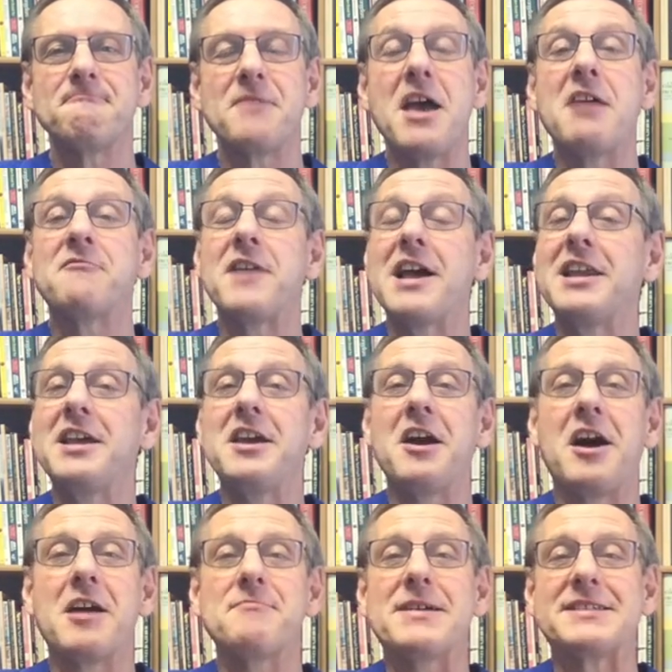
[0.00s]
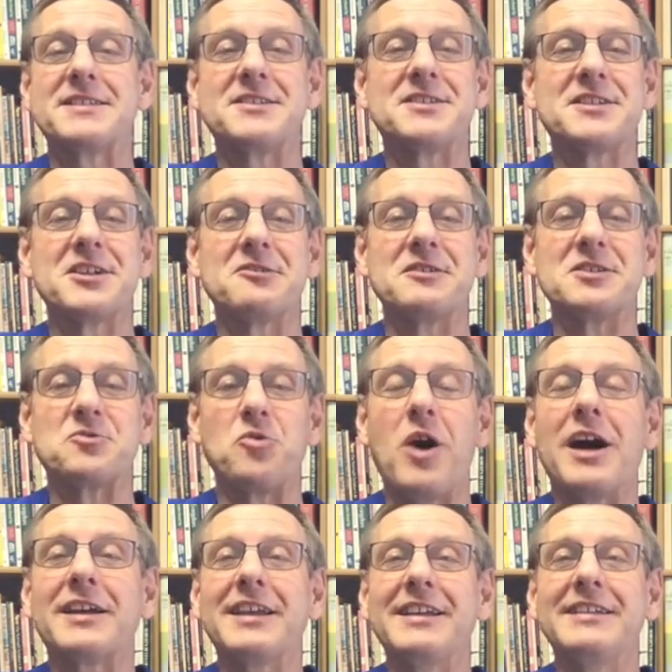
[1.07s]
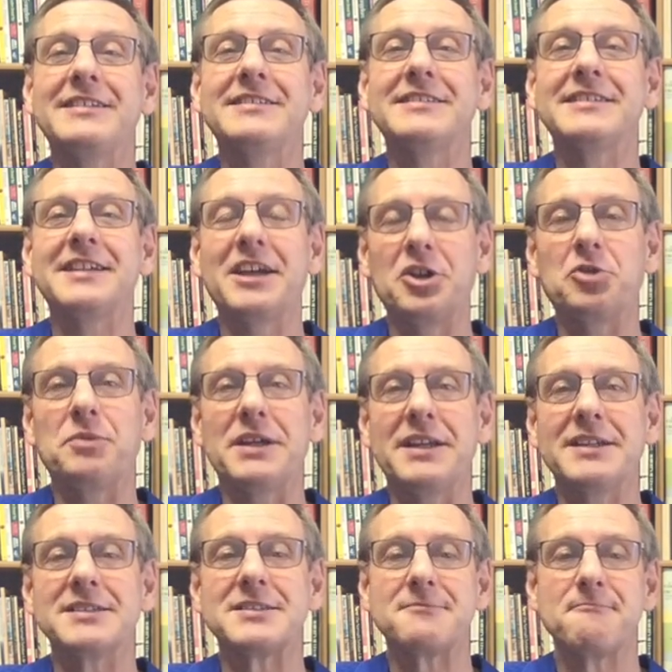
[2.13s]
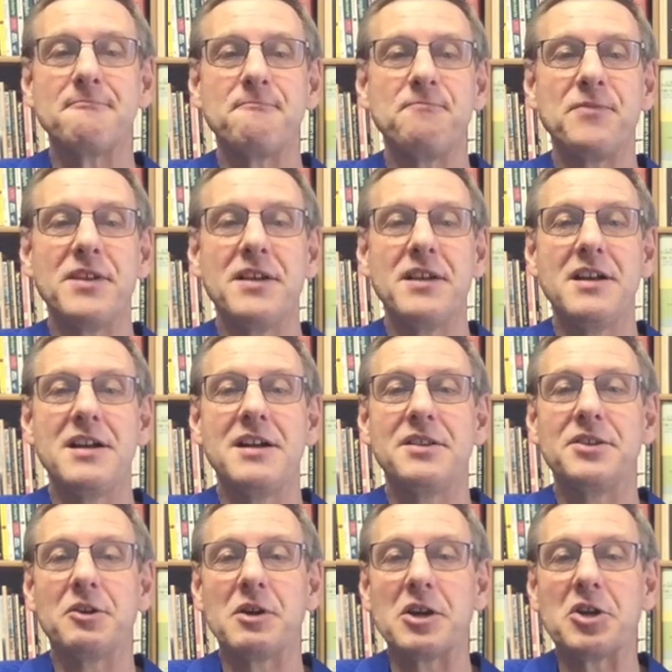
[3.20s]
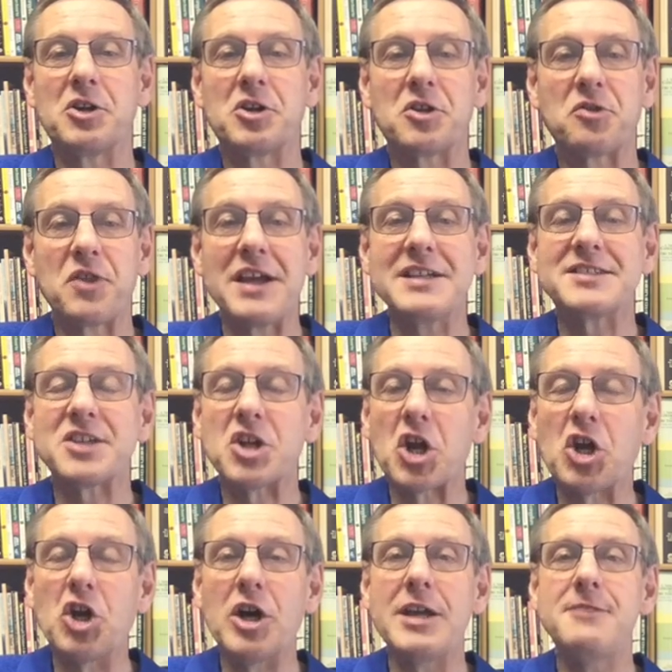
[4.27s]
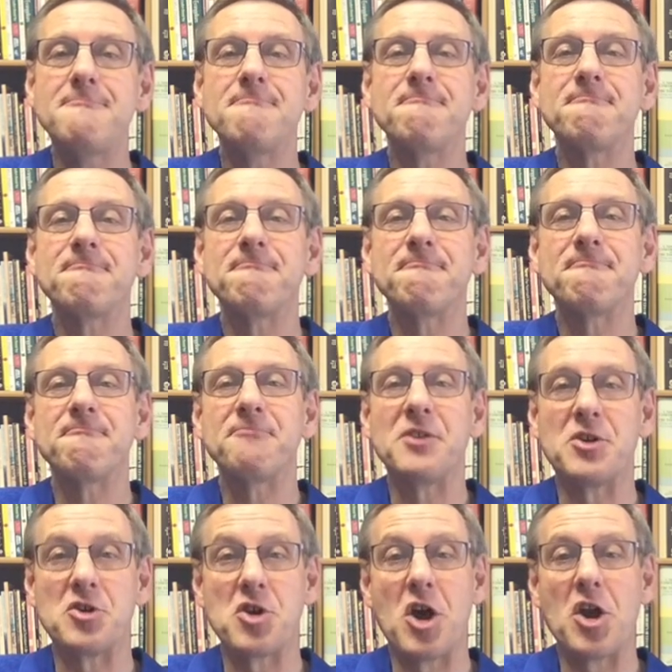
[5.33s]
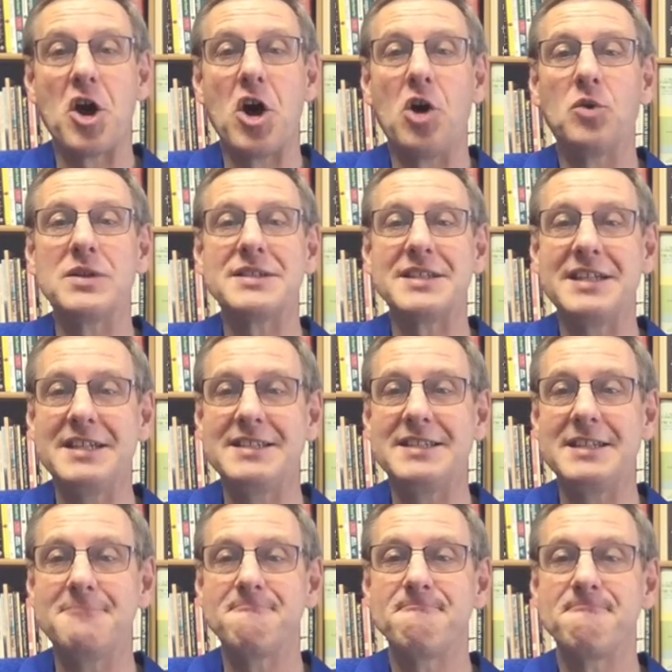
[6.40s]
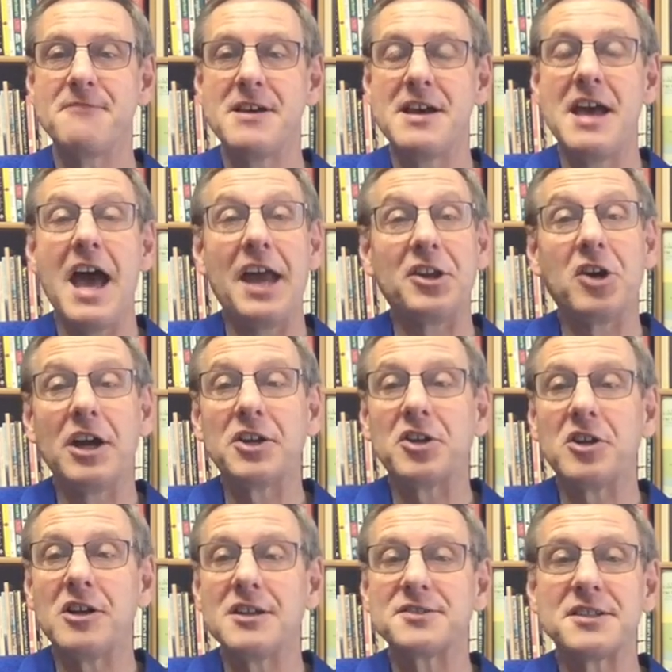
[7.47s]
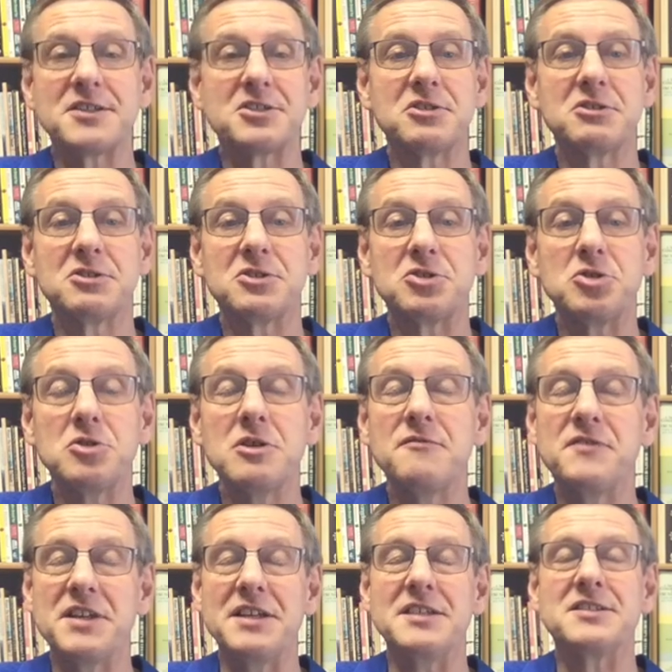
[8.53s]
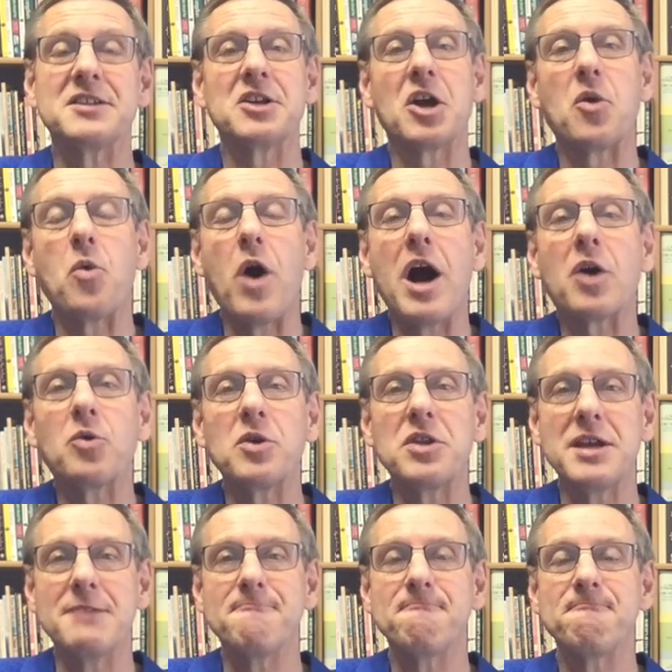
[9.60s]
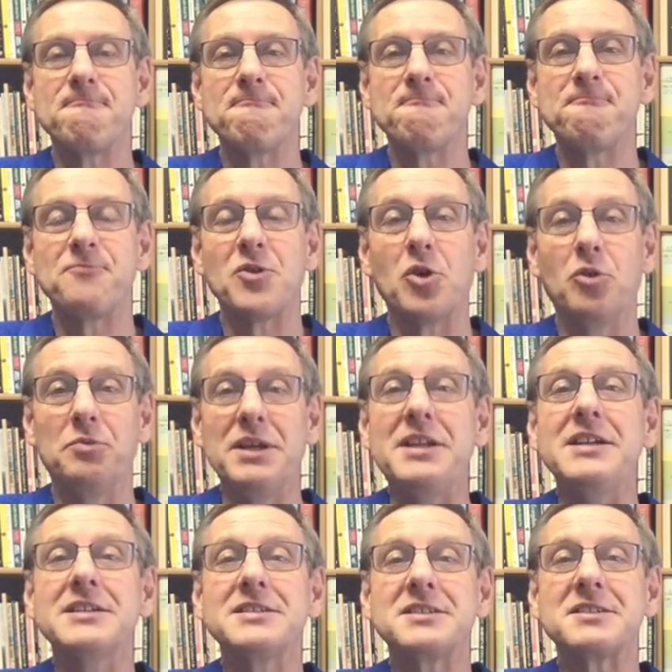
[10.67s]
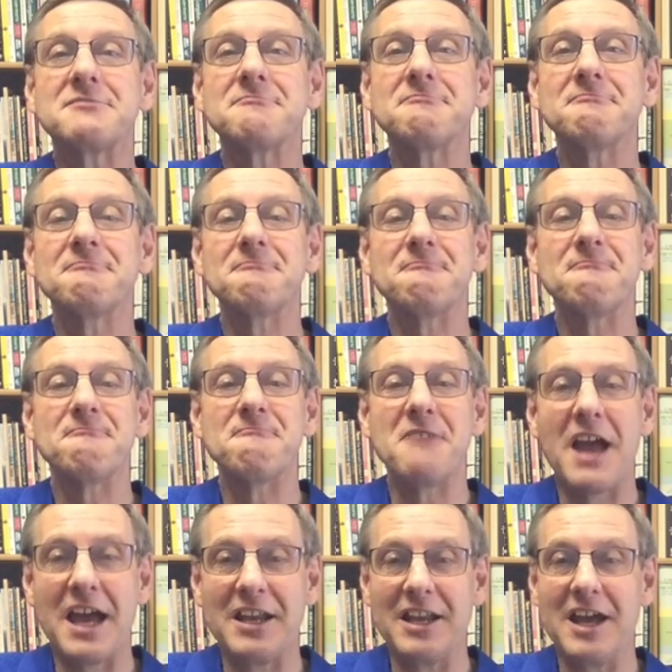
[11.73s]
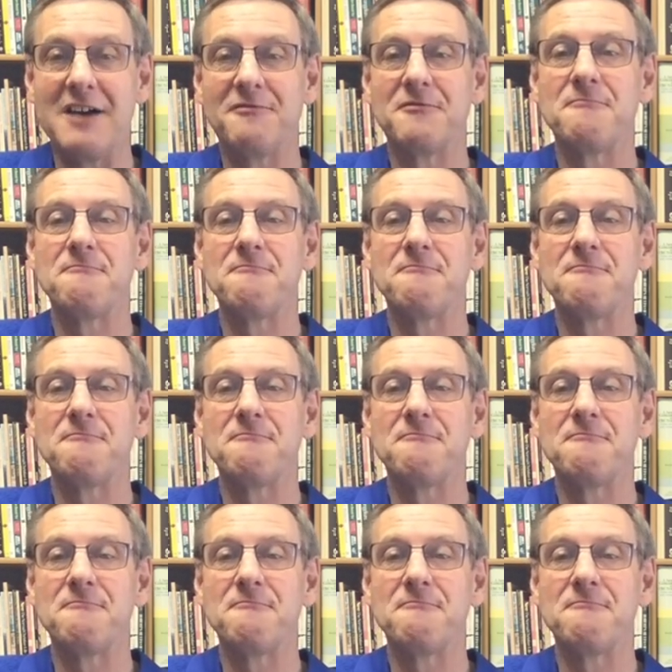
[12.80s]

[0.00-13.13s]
Finally, our message series, Walking in Obedience. There are things that are good that are not always easy. And God calls us to two of these in our walk with Him, obedience and love.